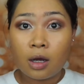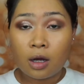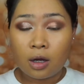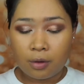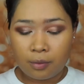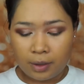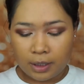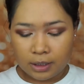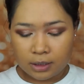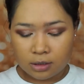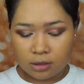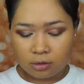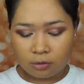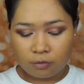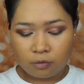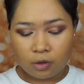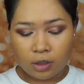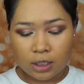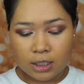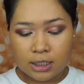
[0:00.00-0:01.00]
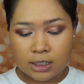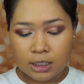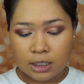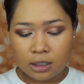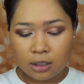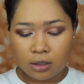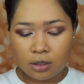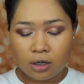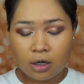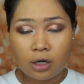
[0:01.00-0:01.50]
Alright, so for
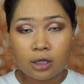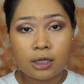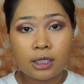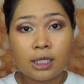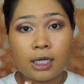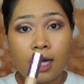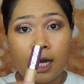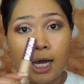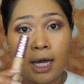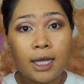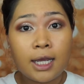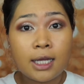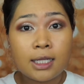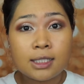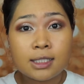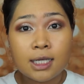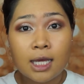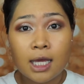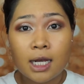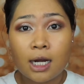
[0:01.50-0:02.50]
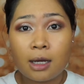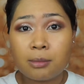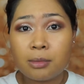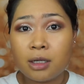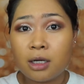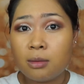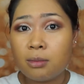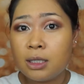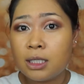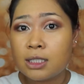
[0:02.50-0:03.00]
concealer on the high-end side, I'm
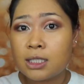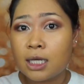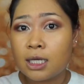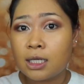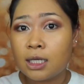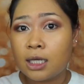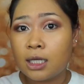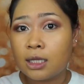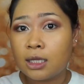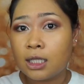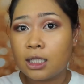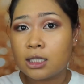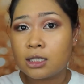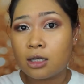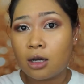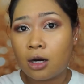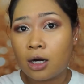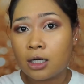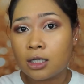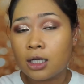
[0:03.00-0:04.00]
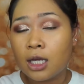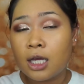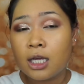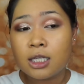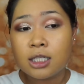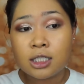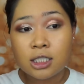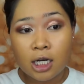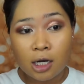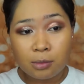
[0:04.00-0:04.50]
gonna be taking the Tarte
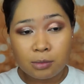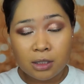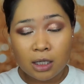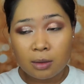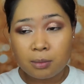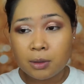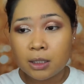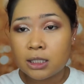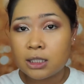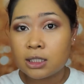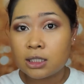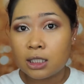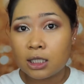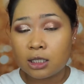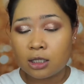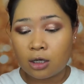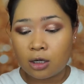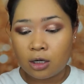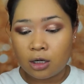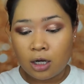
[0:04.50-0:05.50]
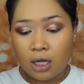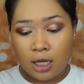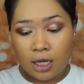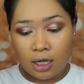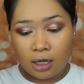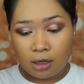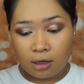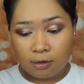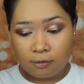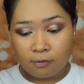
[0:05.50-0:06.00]
Shape Tape Concealer,
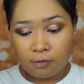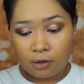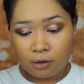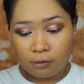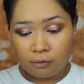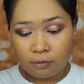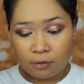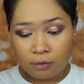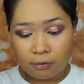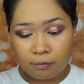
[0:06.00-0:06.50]
a very